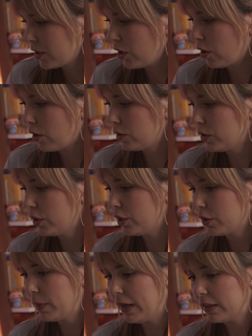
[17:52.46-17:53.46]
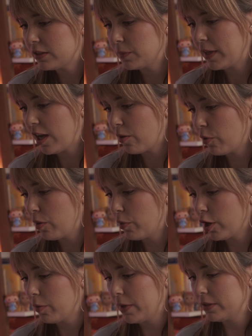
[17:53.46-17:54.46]
Y'all, look, we got some cowboy
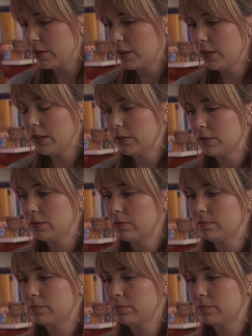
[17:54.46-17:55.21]
Barbies. Look at this.